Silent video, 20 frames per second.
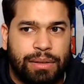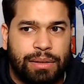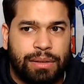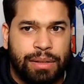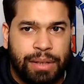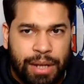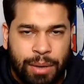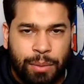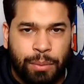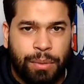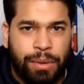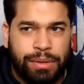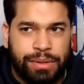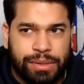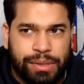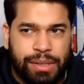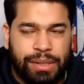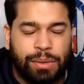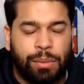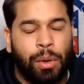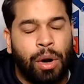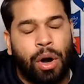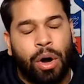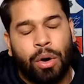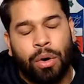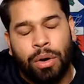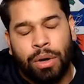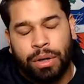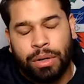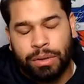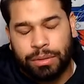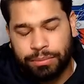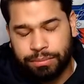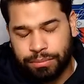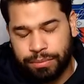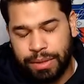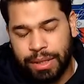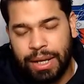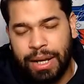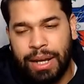Yeah, 160. Well,
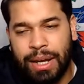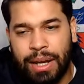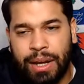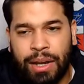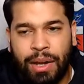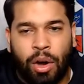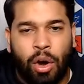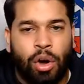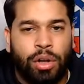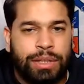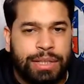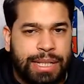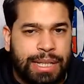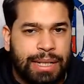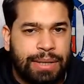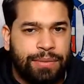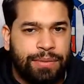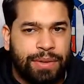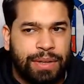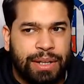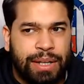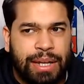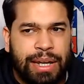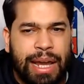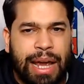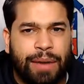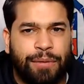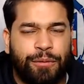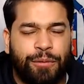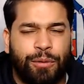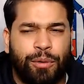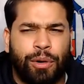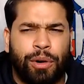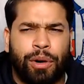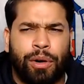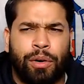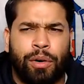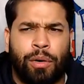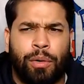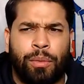it on TV. He had fought
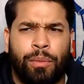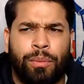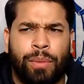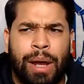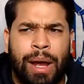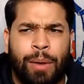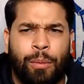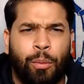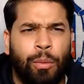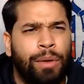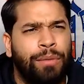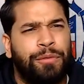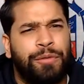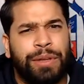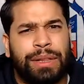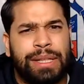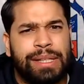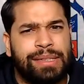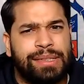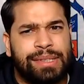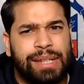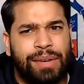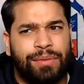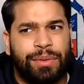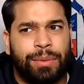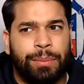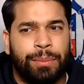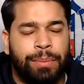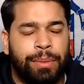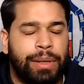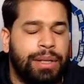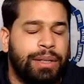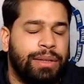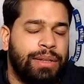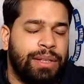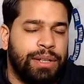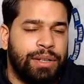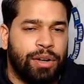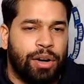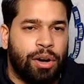on at 157, but in
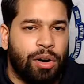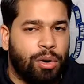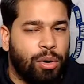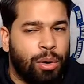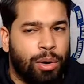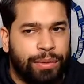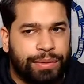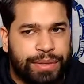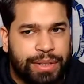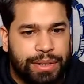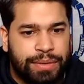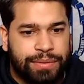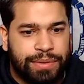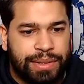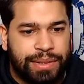DR off TV.